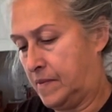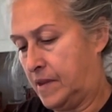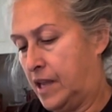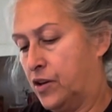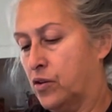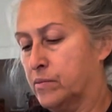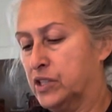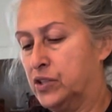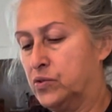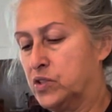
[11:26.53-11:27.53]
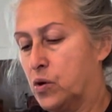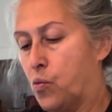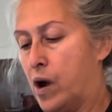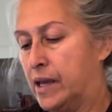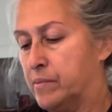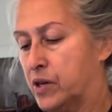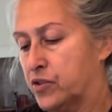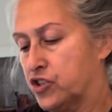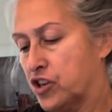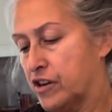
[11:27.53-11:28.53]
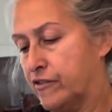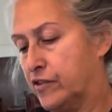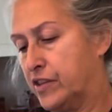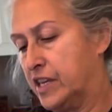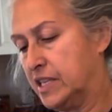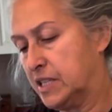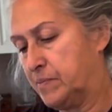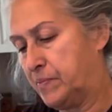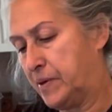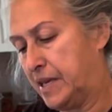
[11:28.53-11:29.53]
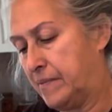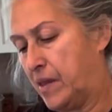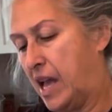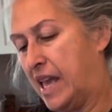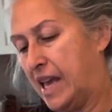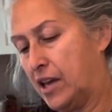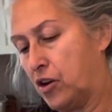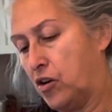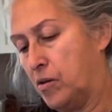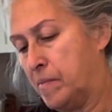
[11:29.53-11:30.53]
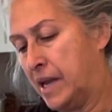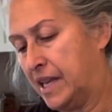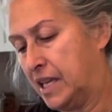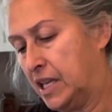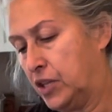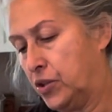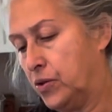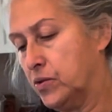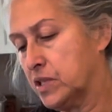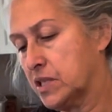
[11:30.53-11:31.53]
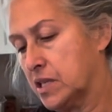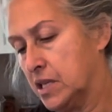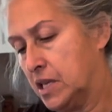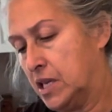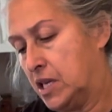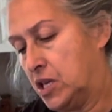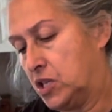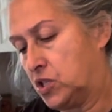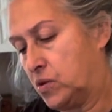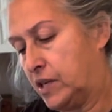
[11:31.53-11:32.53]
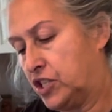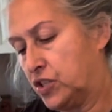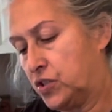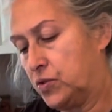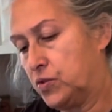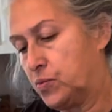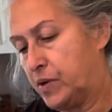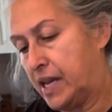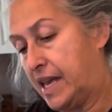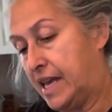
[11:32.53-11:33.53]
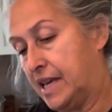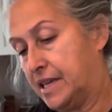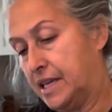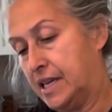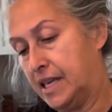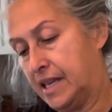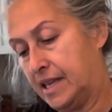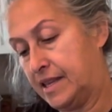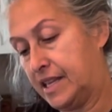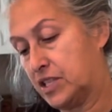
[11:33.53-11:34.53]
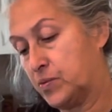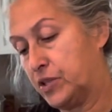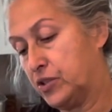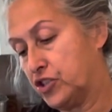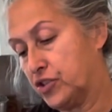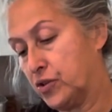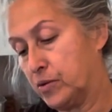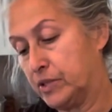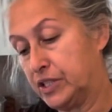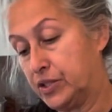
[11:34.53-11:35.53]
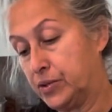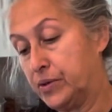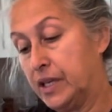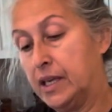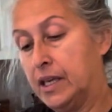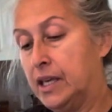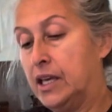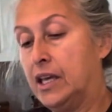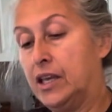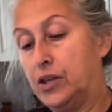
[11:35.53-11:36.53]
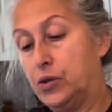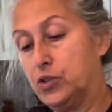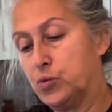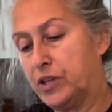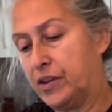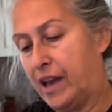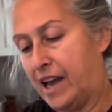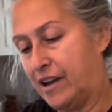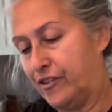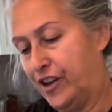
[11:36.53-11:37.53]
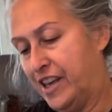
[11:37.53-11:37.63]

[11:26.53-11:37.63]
I normally use a wide mouth jar for this, but I had all mine in use, so I just used what I had. And that's what you should normally do. Use what you have.